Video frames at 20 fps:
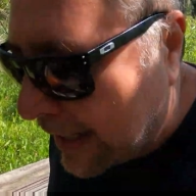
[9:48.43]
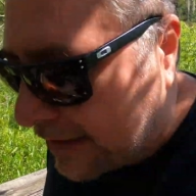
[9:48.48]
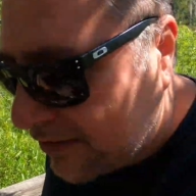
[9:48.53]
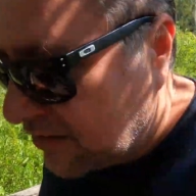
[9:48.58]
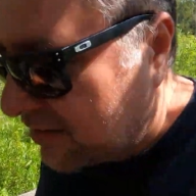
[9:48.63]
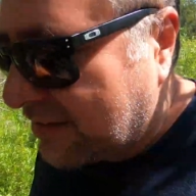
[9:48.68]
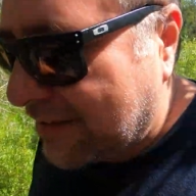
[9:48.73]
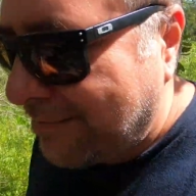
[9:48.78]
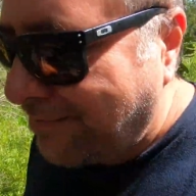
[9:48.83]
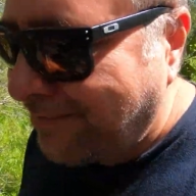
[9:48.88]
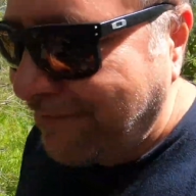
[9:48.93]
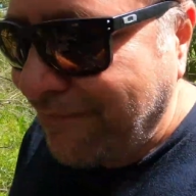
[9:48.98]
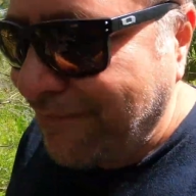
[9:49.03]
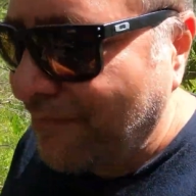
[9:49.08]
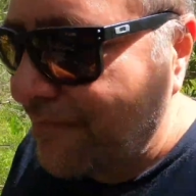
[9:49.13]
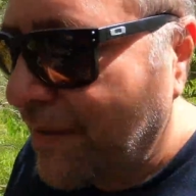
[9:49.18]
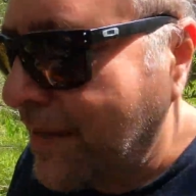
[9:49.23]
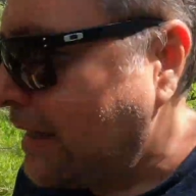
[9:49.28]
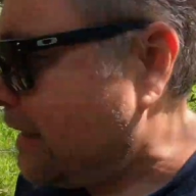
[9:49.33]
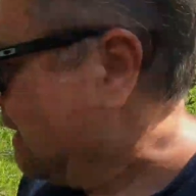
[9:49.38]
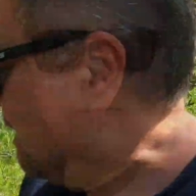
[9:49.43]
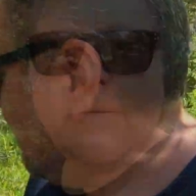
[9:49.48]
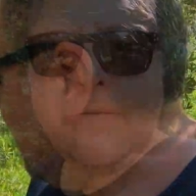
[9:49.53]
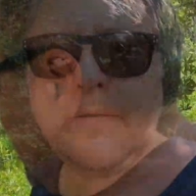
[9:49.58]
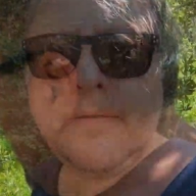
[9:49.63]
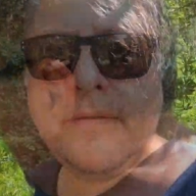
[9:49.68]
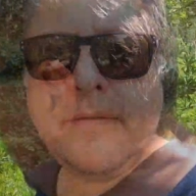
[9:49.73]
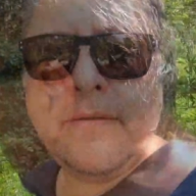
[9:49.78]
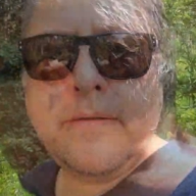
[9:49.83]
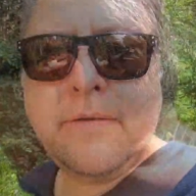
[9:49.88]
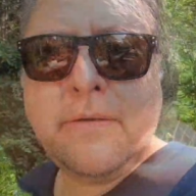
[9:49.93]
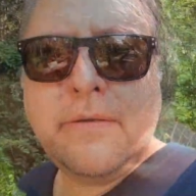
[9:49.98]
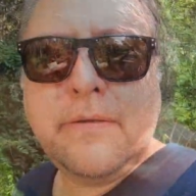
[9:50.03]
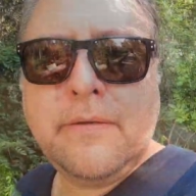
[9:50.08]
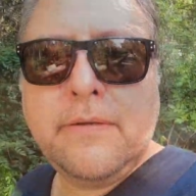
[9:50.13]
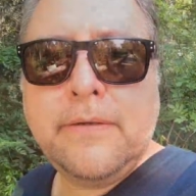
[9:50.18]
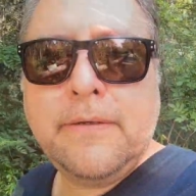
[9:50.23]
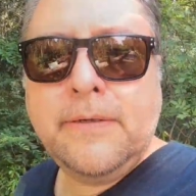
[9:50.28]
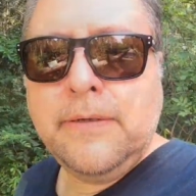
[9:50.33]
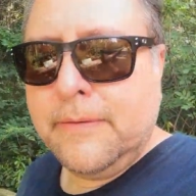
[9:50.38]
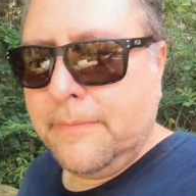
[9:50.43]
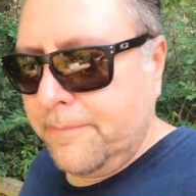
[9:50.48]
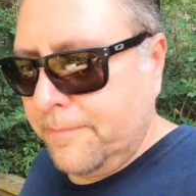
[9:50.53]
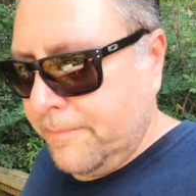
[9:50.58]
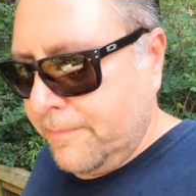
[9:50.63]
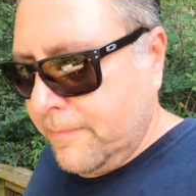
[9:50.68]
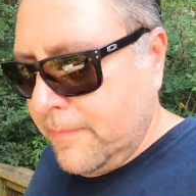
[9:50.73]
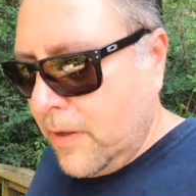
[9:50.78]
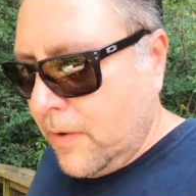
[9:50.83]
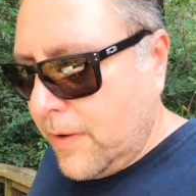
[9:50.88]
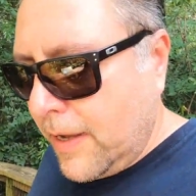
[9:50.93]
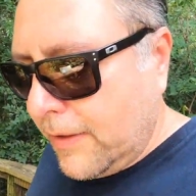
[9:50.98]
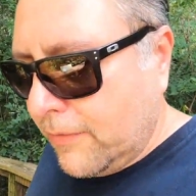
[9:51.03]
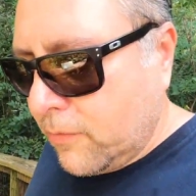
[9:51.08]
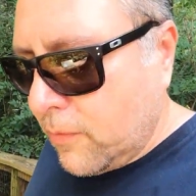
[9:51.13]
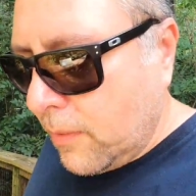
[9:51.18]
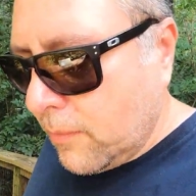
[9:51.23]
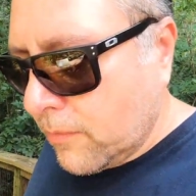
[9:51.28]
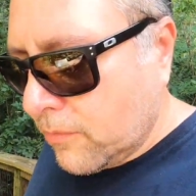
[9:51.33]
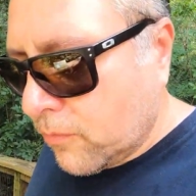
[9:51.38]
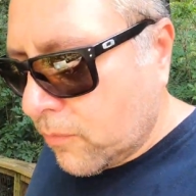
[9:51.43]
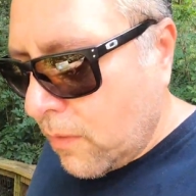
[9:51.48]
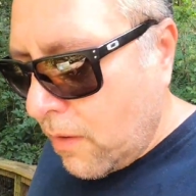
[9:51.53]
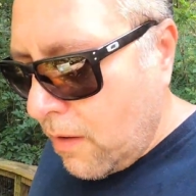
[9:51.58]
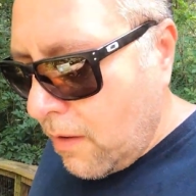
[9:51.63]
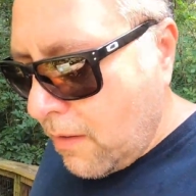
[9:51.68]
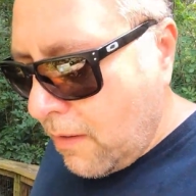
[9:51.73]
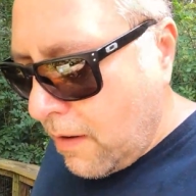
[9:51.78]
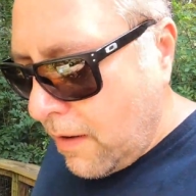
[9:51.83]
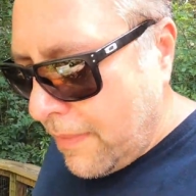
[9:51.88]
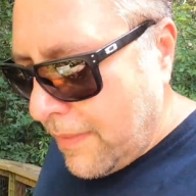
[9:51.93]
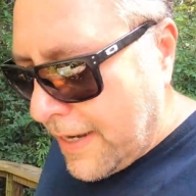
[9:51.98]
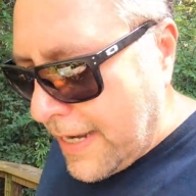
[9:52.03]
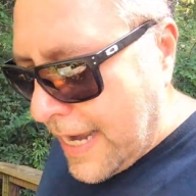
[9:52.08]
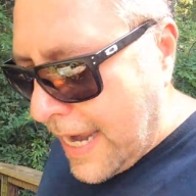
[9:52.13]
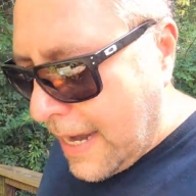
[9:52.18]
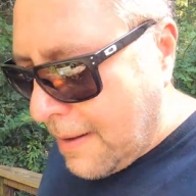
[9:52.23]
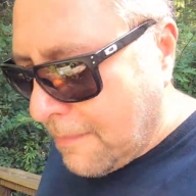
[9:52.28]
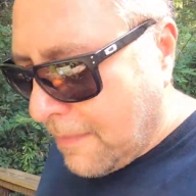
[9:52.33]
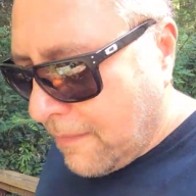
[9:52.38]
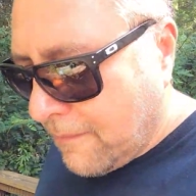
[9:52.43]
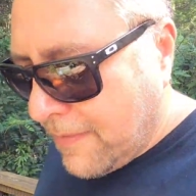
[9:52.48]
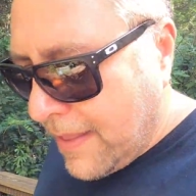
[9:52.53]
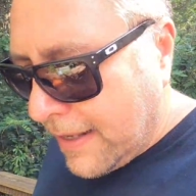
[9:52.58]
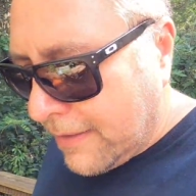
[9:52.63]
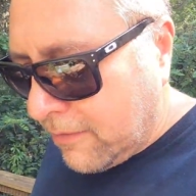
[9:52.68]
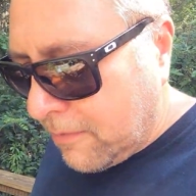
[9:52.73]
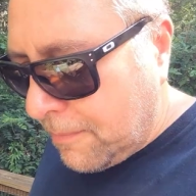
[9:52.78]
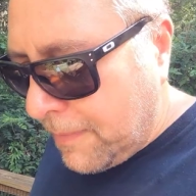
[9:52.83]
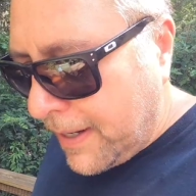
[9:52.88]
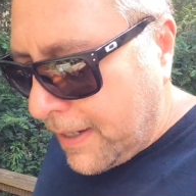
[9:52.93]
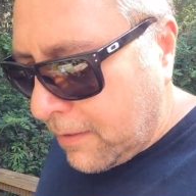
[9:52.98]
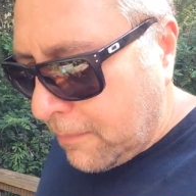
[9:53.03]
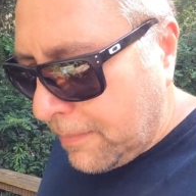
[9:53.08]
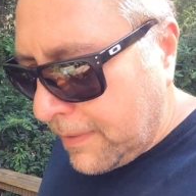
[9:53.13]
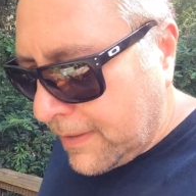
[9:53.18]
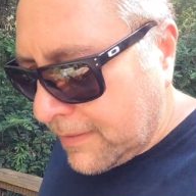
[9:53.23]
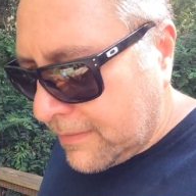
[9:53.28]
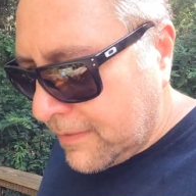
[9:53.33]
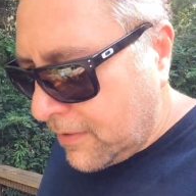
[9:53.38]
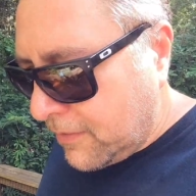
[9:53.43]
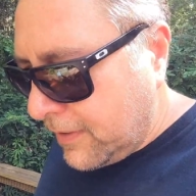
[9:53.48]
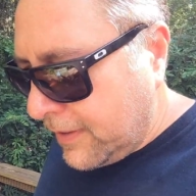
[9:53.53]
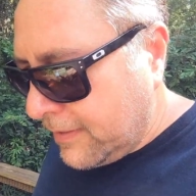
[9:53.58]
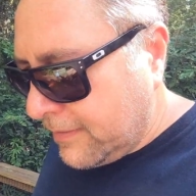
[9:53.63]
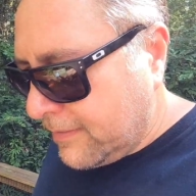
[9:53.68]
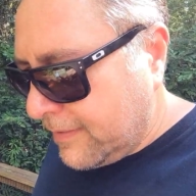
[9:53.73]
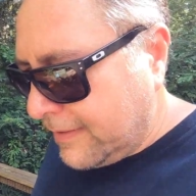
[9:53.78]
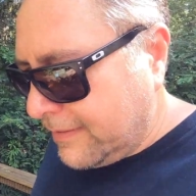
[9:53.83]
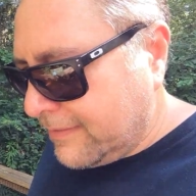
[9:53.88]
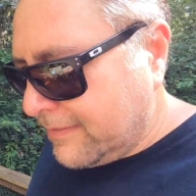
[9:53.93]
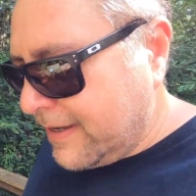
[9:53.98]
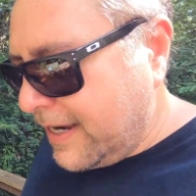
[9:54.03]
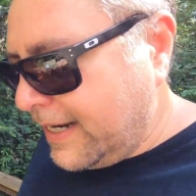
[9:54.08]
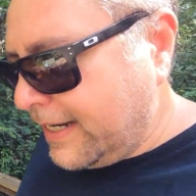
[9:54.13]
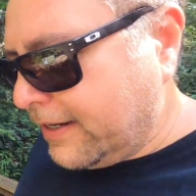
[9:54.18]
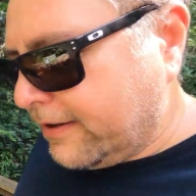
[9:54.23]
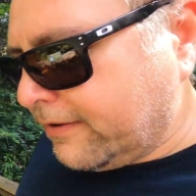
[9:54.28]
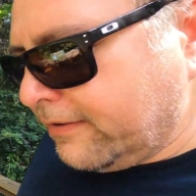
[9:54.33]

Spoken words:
it, and I couldn't get it. Okay, so I was wrong on the name of that spider, because there is a sign